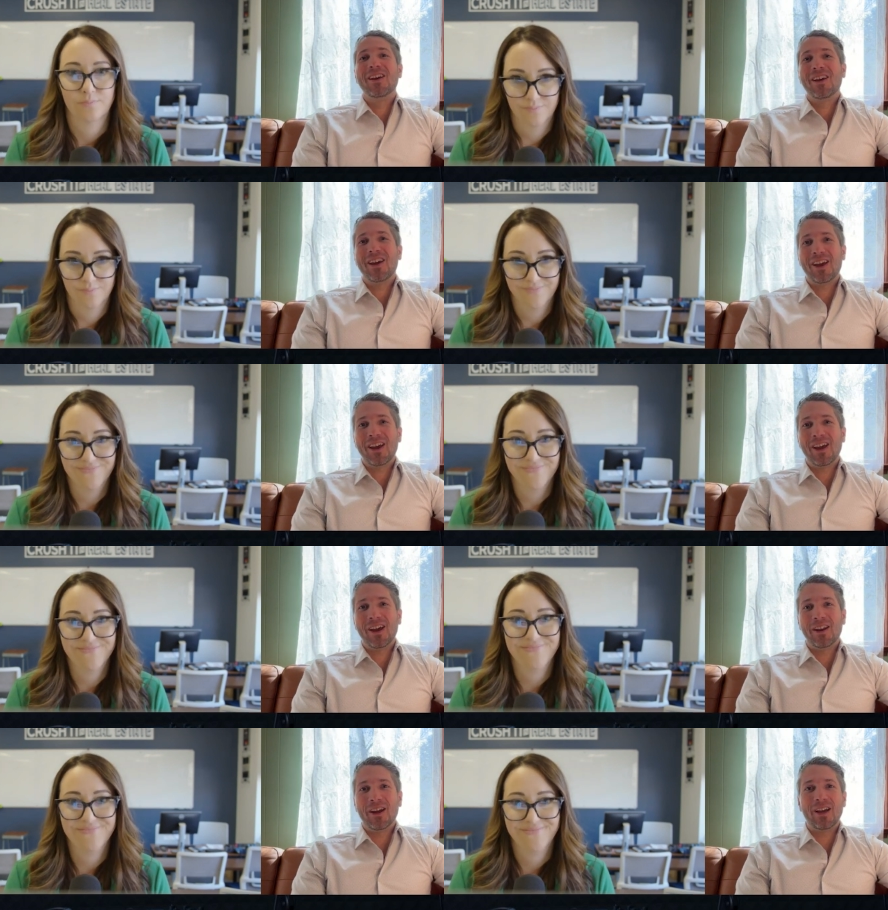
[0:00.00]
Speaker 1: mm-hmm.
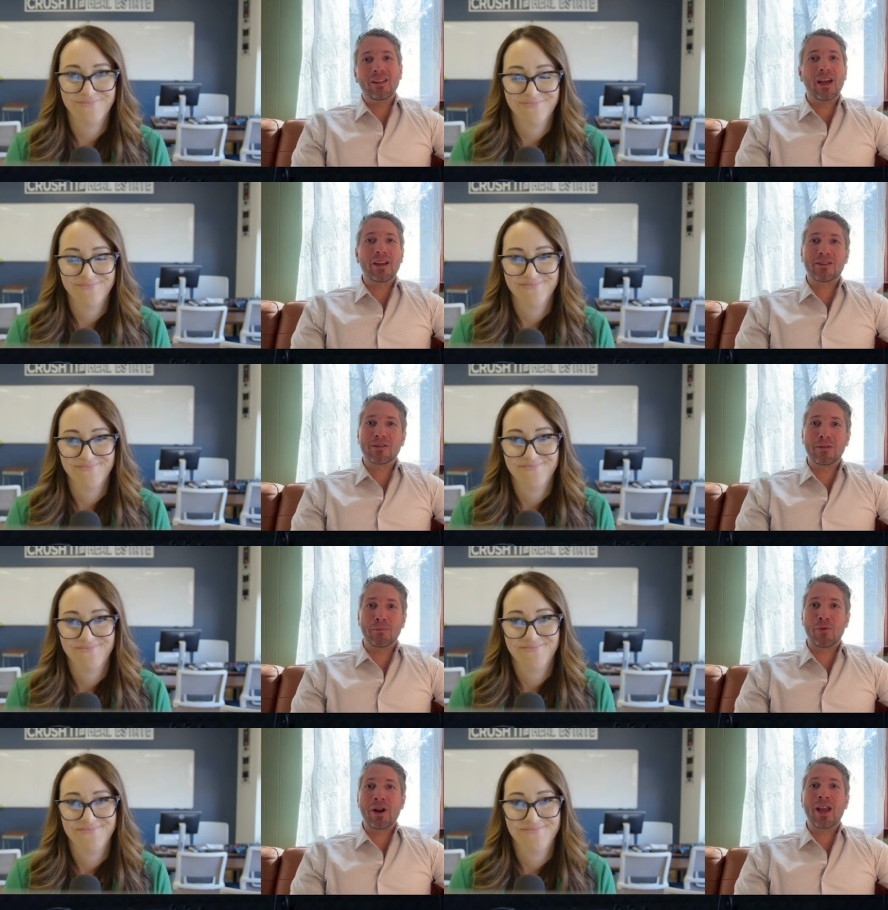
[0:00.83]
and I liked the
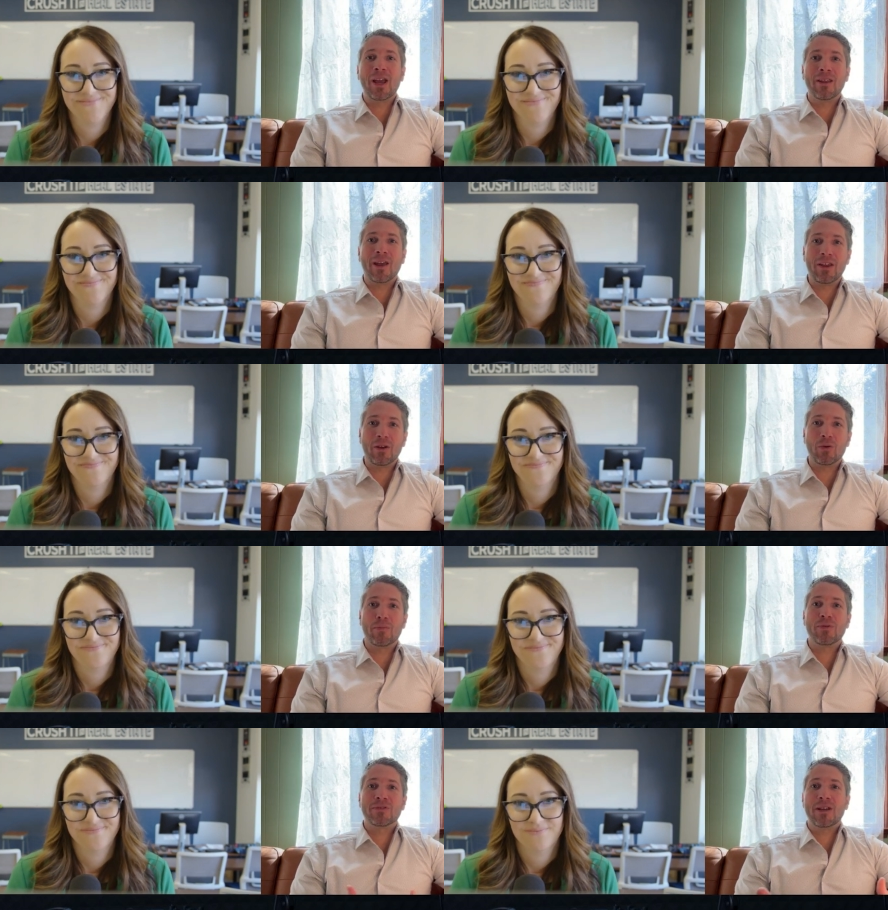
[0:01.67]
brand that they were
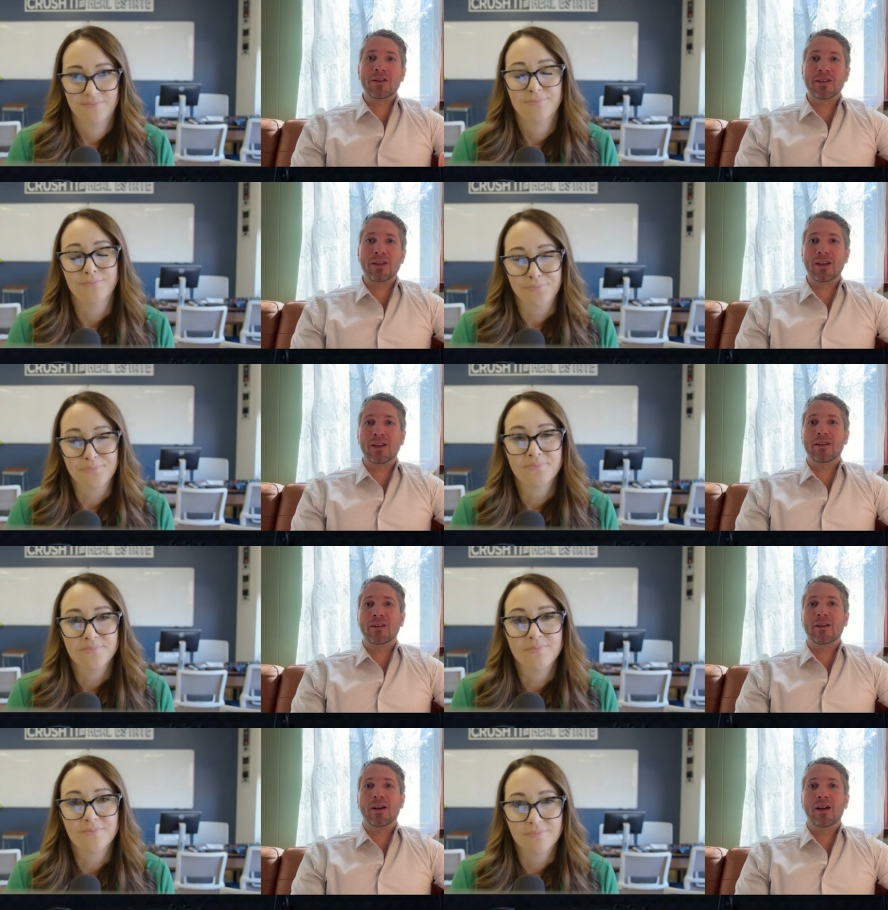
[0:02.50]
presenting.
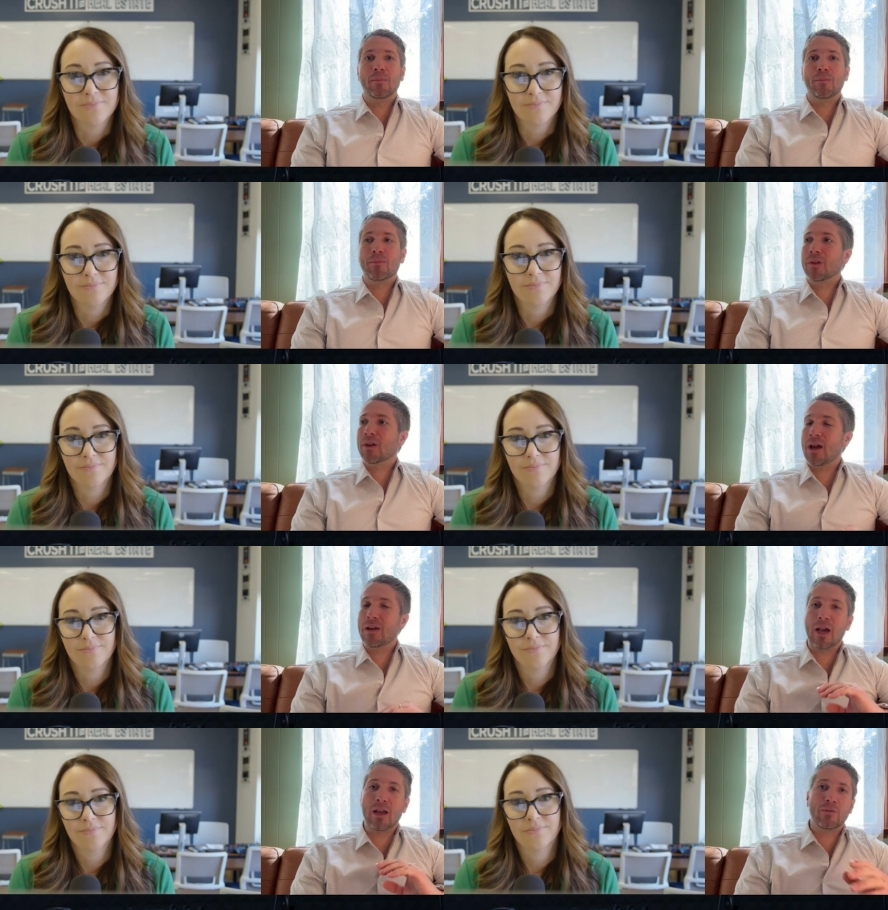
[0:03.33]
And, um, I,
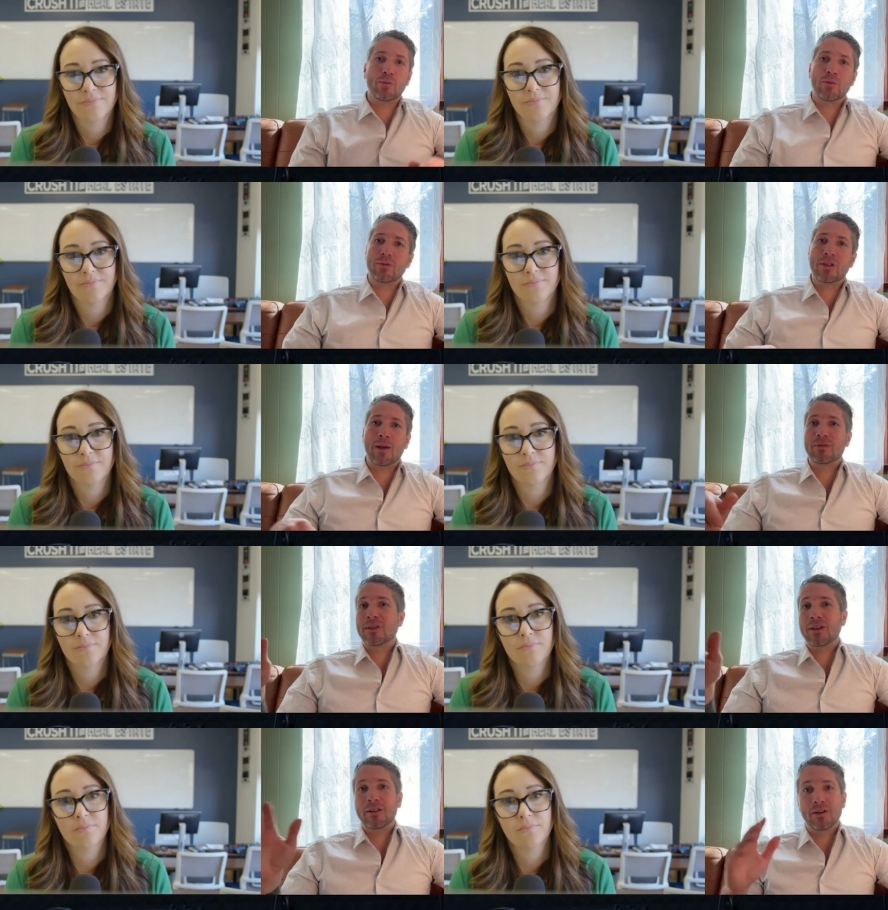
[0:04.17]
I kept
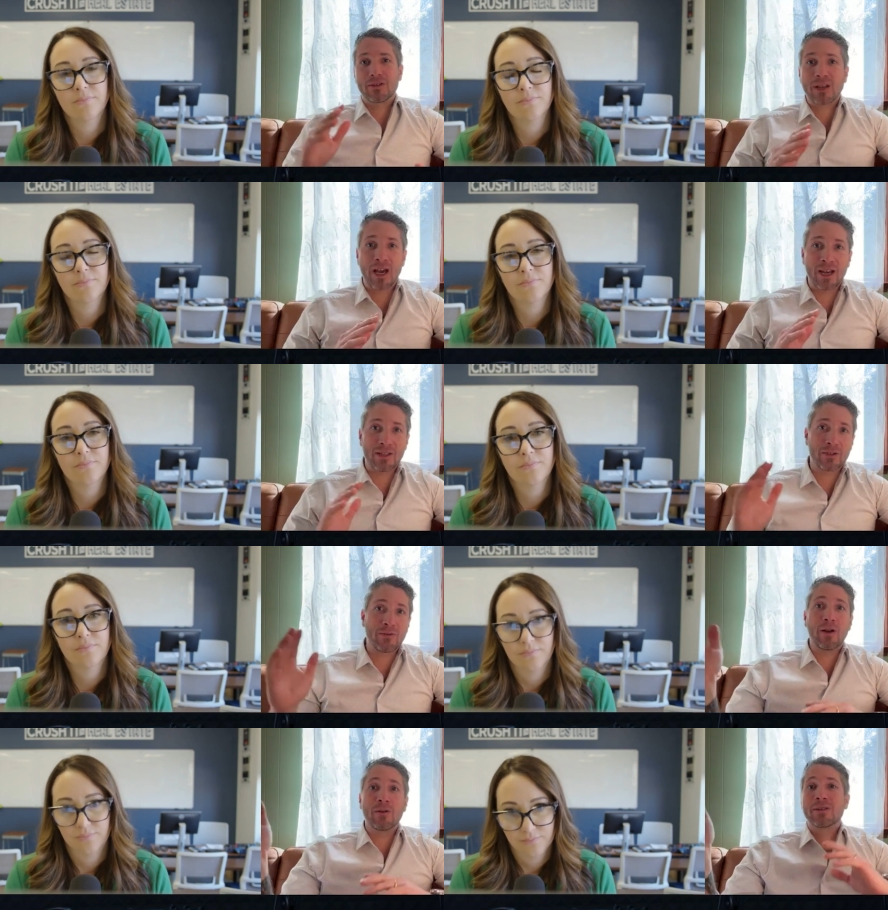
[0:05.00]
seeing their signs
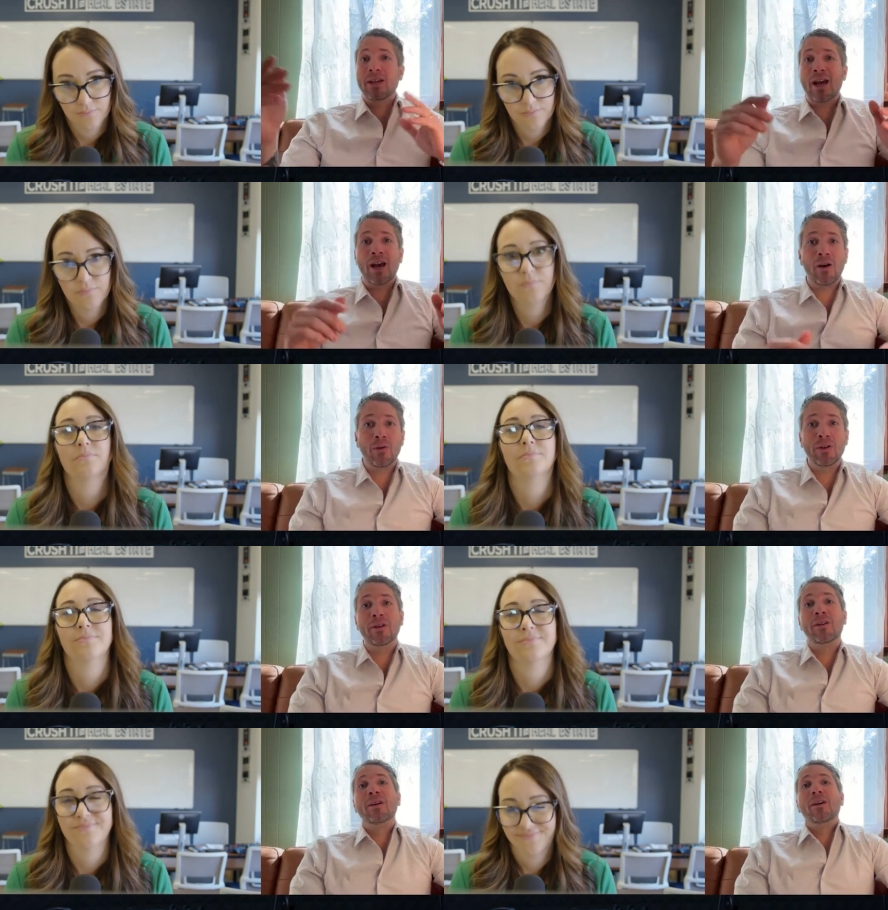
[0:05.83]
around town,
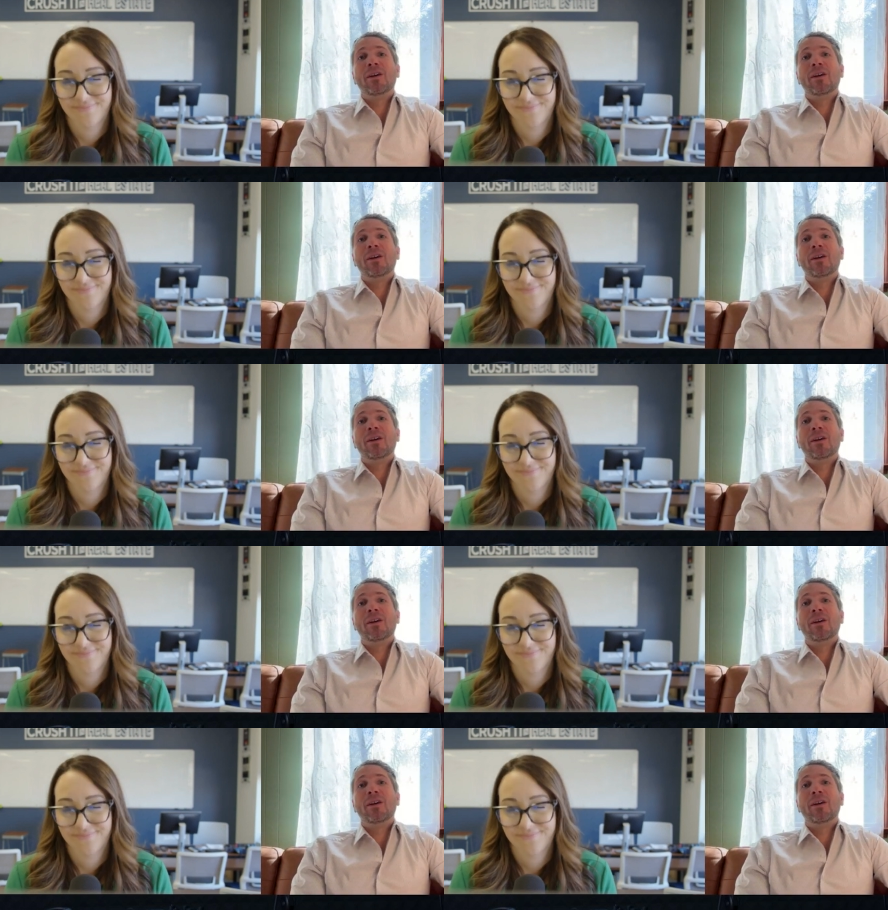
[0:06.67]
and